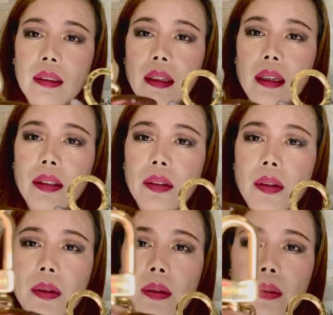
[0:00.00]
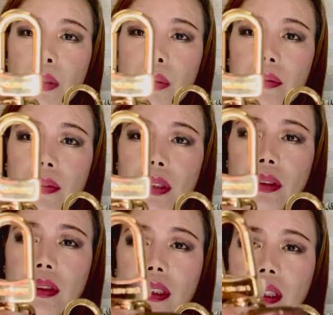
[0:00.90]
There you go, Louis
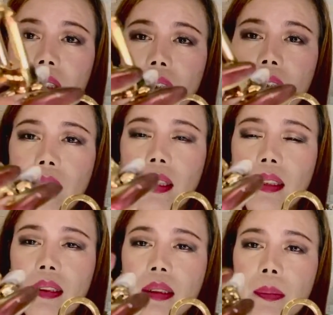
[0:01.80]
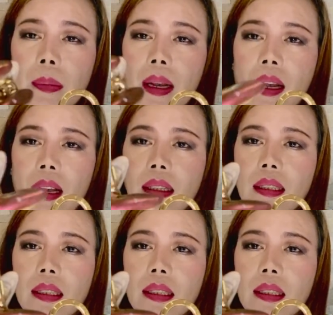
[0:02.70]
Vuitton here, and at the back.